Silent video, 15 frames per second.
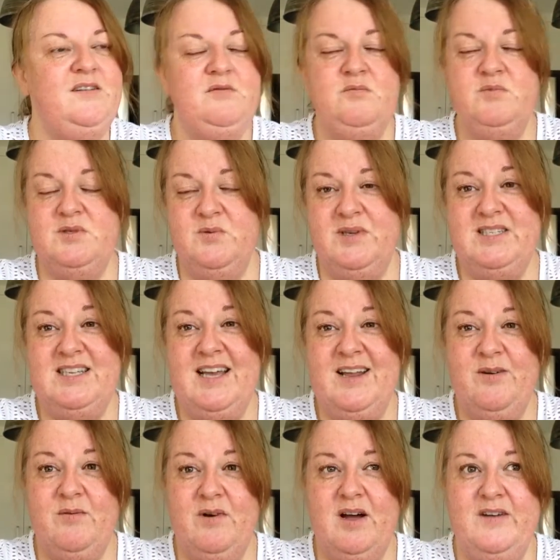was when Dad
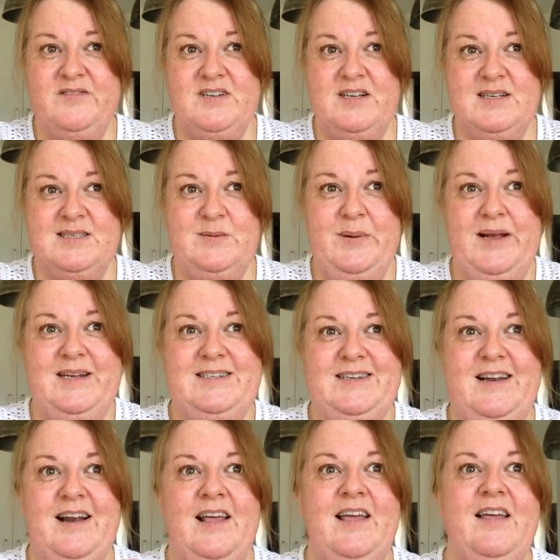arrived
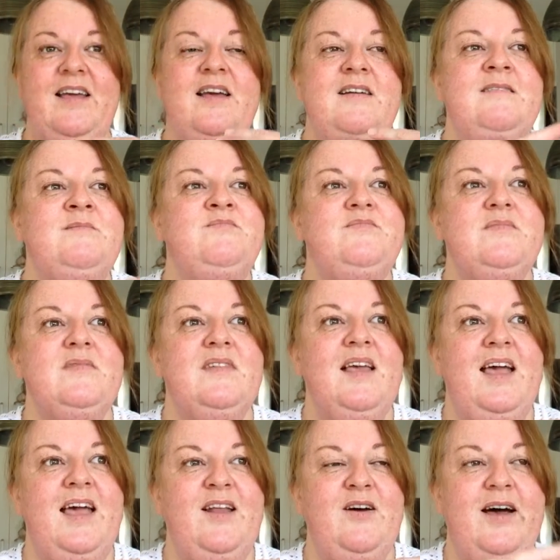unexpectedly,
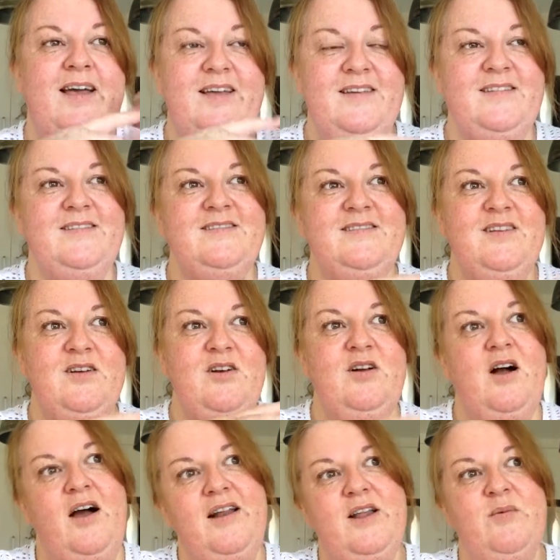and I
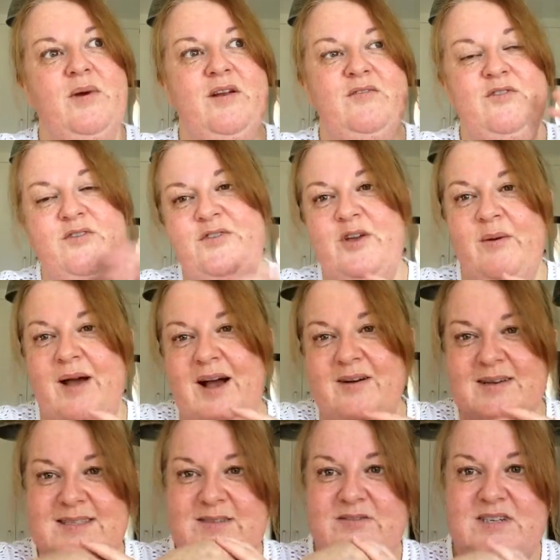only went for a few
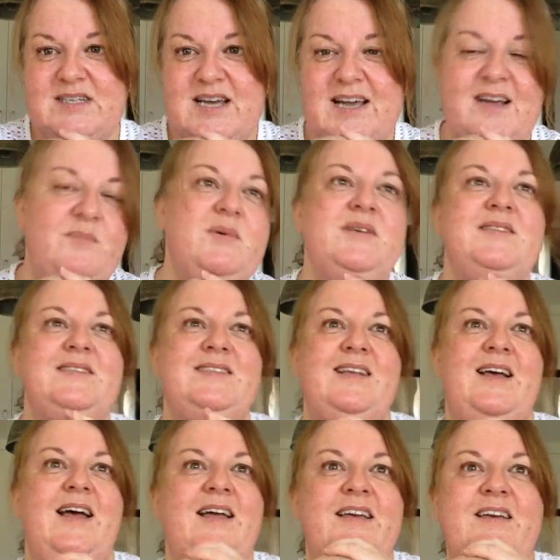hours every day because it's
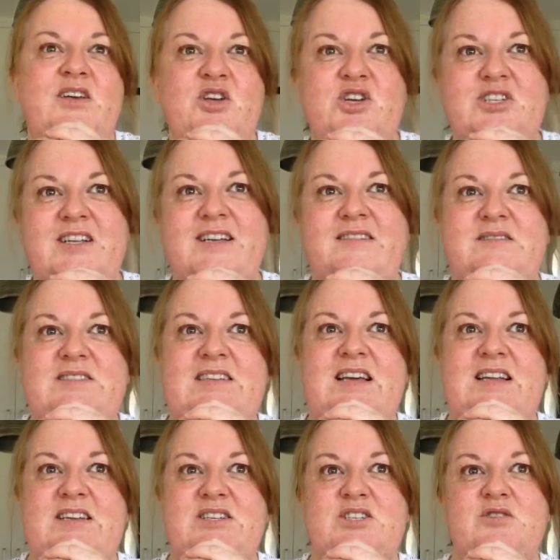like usually
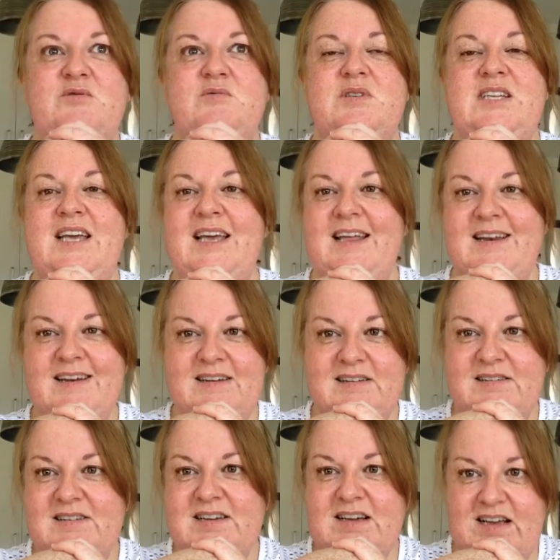10 till 10
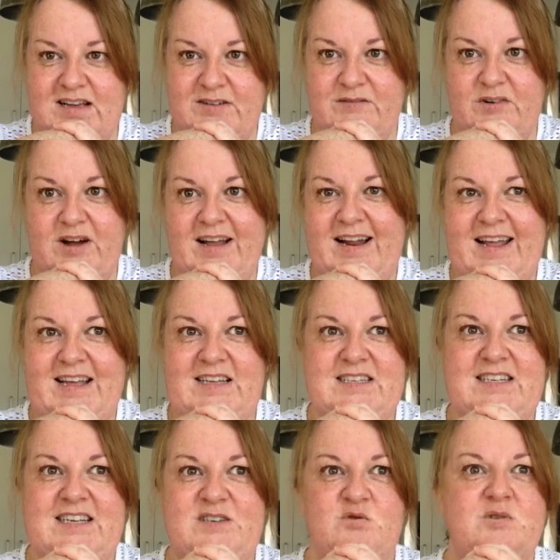Friday and
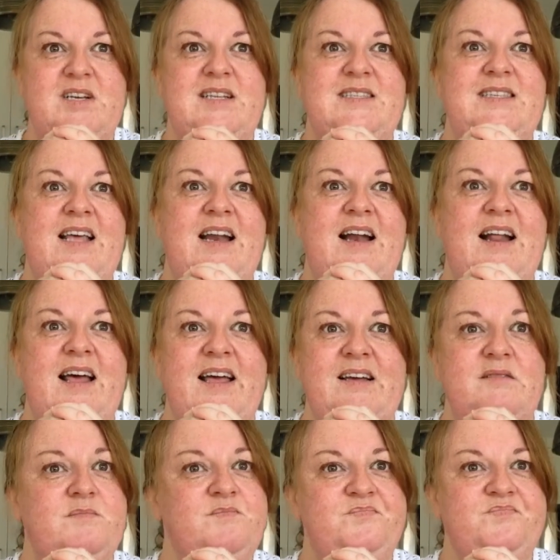10 till 10 Saturday
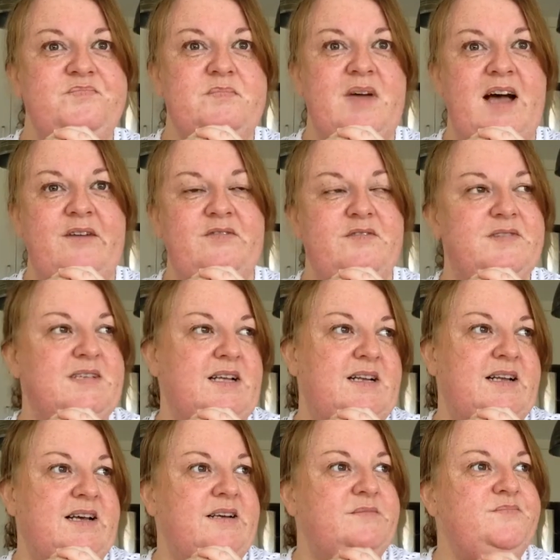and half of
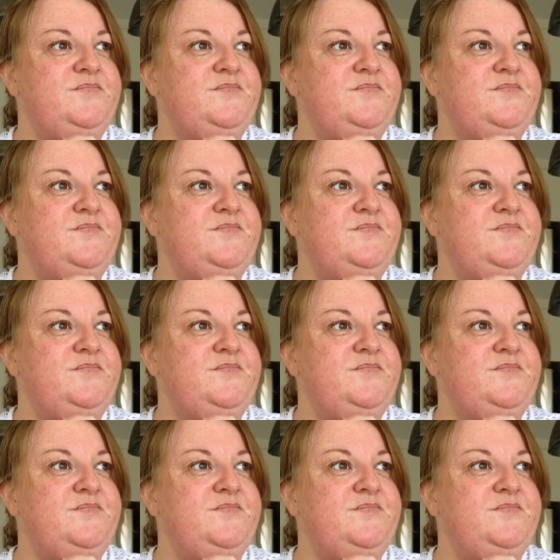Sunday.